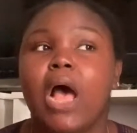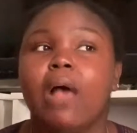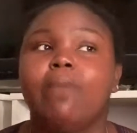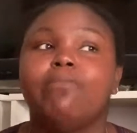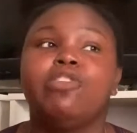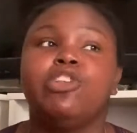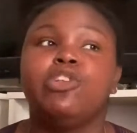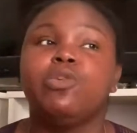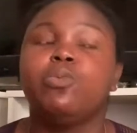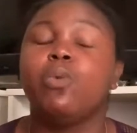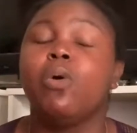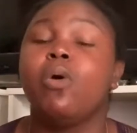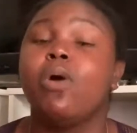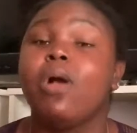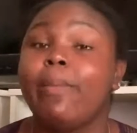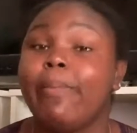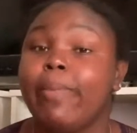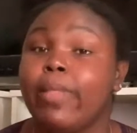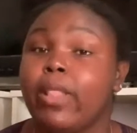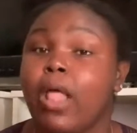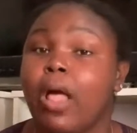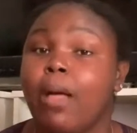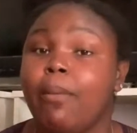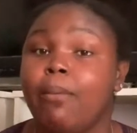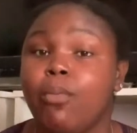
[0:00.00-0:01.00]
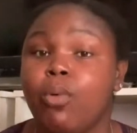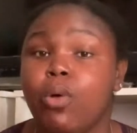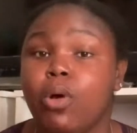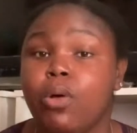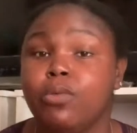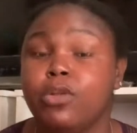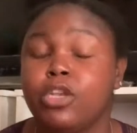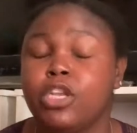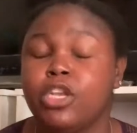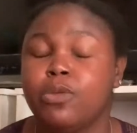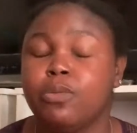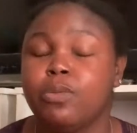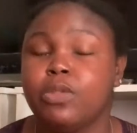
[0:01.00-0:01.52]
She woke up a lot more
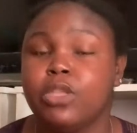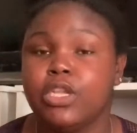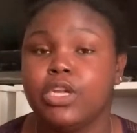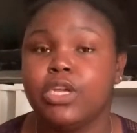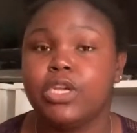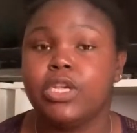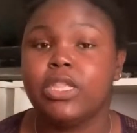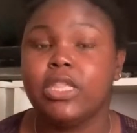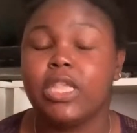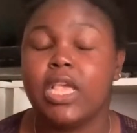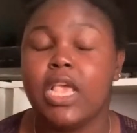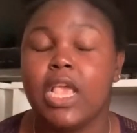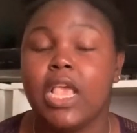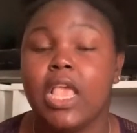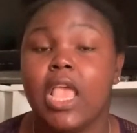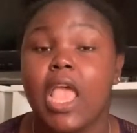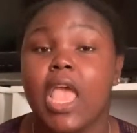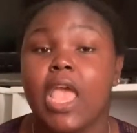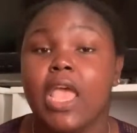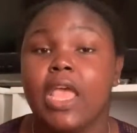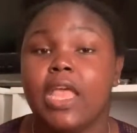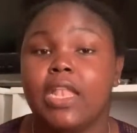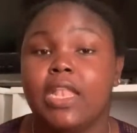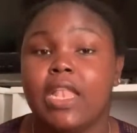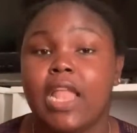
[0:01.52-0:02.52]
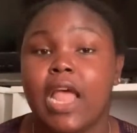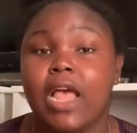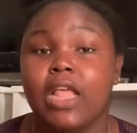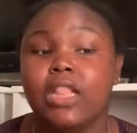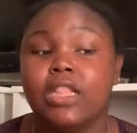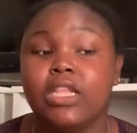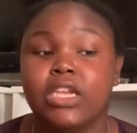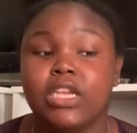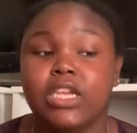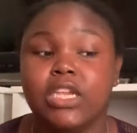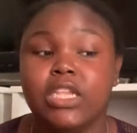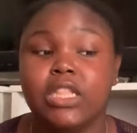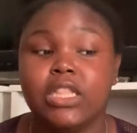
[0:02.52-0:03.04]
when she was nursing. Now
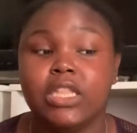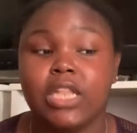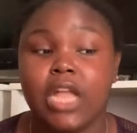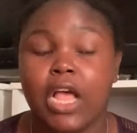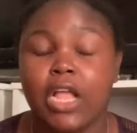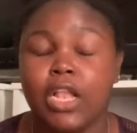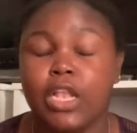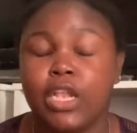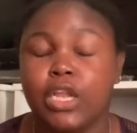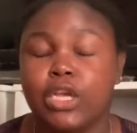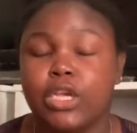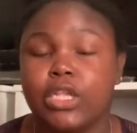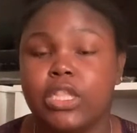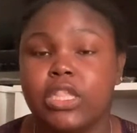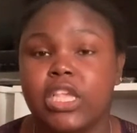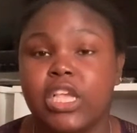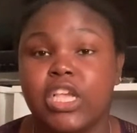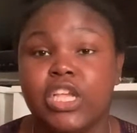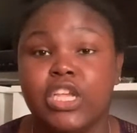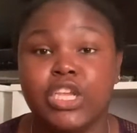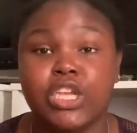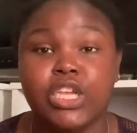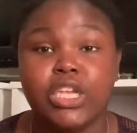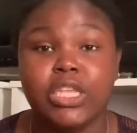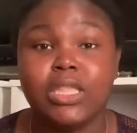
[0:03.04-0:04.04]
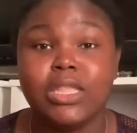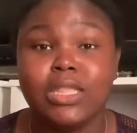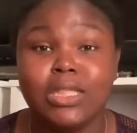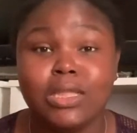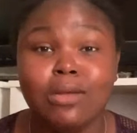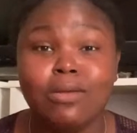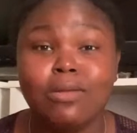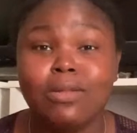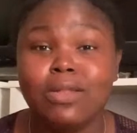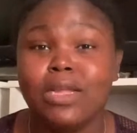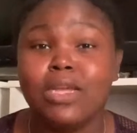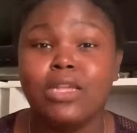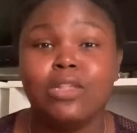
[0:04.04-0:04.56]
that she's not nursing, she
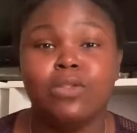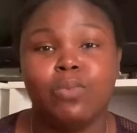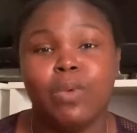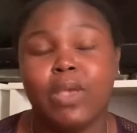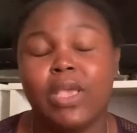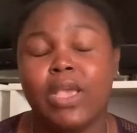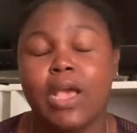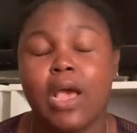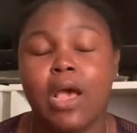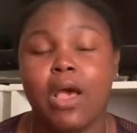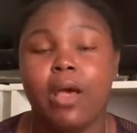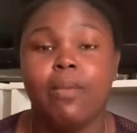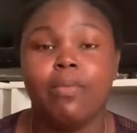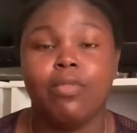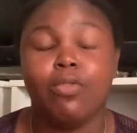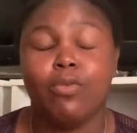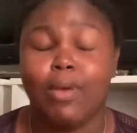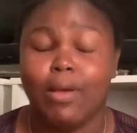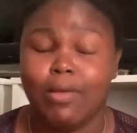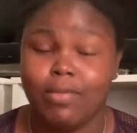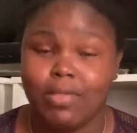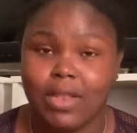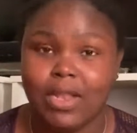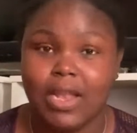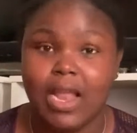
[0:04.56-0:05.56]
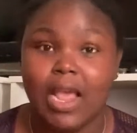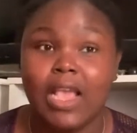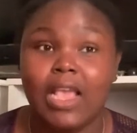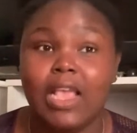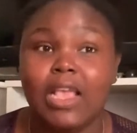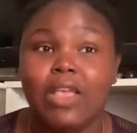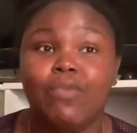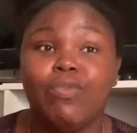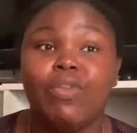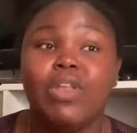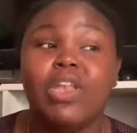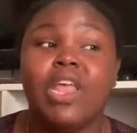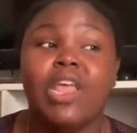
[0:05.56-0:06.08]
still does wake up throughout the night.
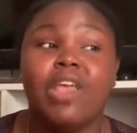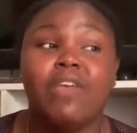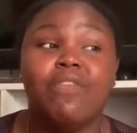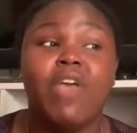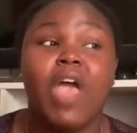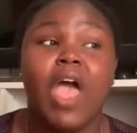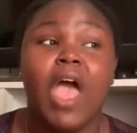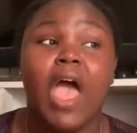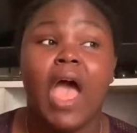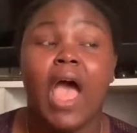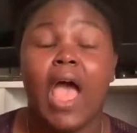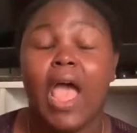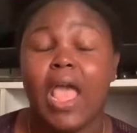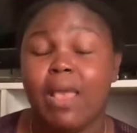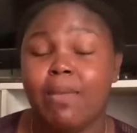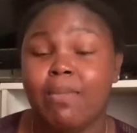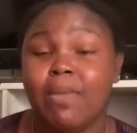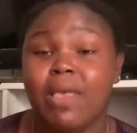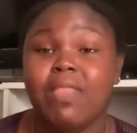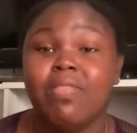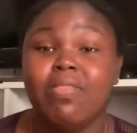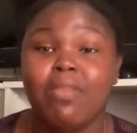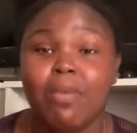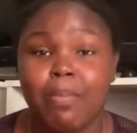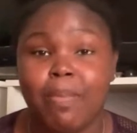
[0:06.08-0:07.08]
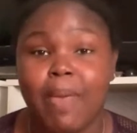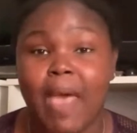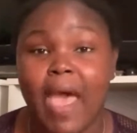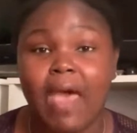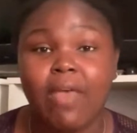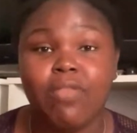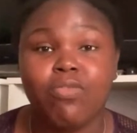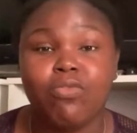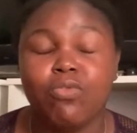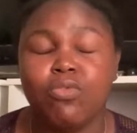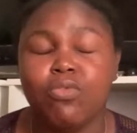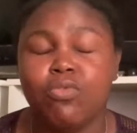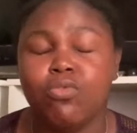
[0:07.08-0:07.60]
Even if I'm in the
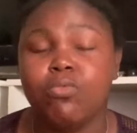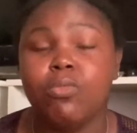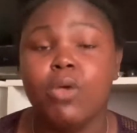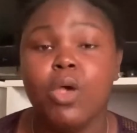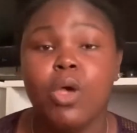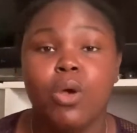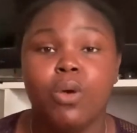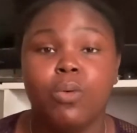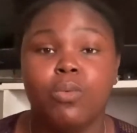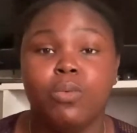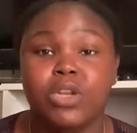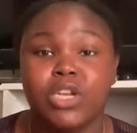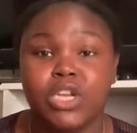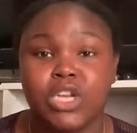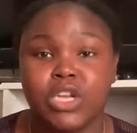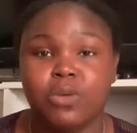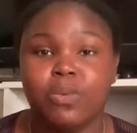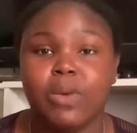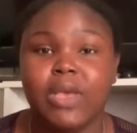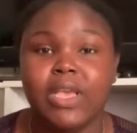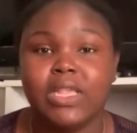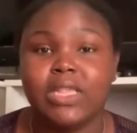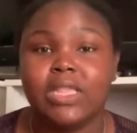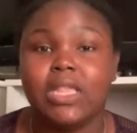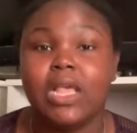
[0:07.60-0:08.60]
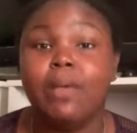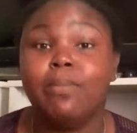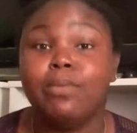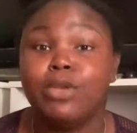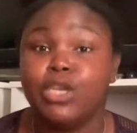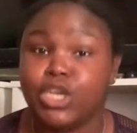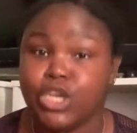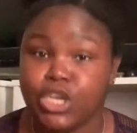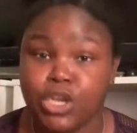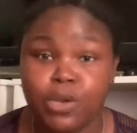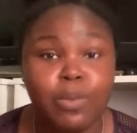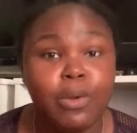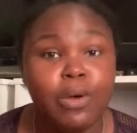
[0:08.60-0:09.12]
bathroom, when she wakes up,
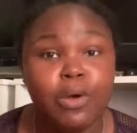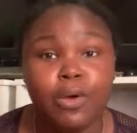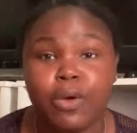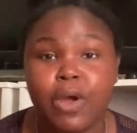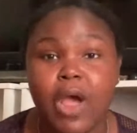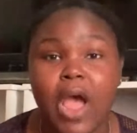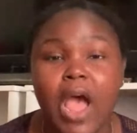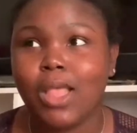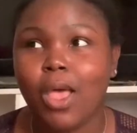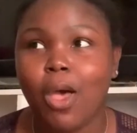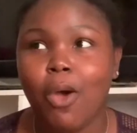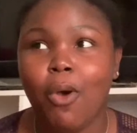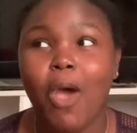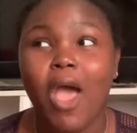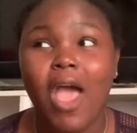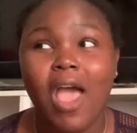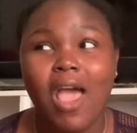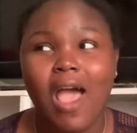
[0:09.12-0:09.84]
she will cry. So